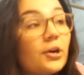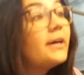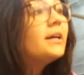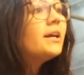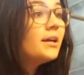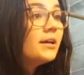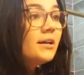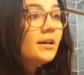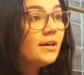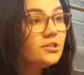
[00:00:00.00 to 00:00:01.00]
cranky
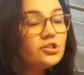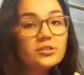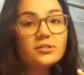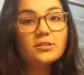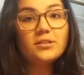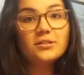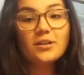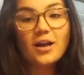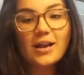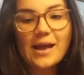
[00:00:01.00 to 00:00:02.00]
and just
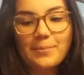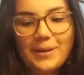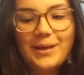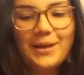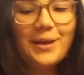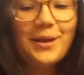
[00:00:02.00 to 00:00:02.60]
not happy